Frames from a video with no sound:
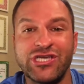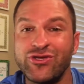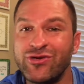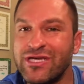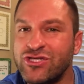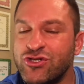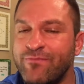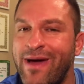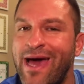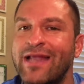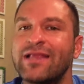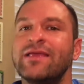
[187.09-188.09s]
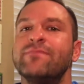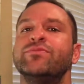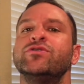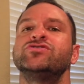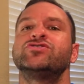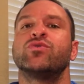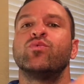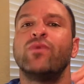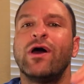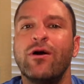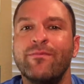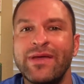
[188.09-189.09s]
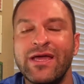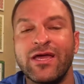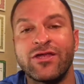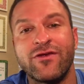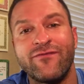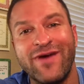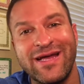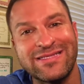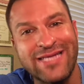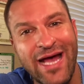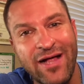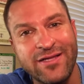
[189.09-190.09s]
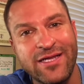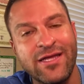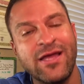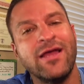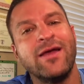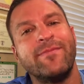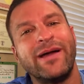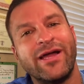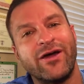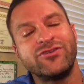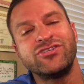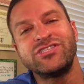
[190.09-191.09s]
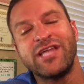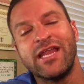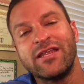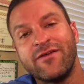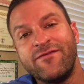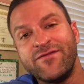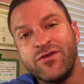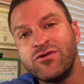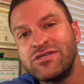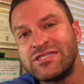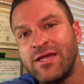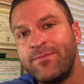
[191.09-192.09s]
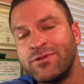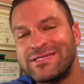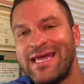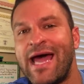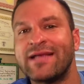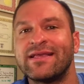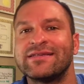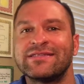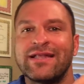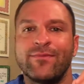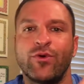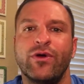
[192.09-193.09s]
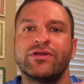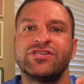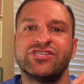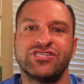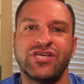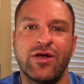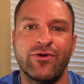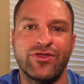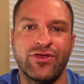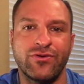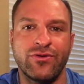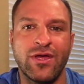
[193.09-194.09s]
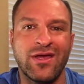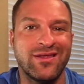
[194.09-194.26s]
You can dramatically boost your well being and your vitality by understanding a few simple tactics that I'm going to share with you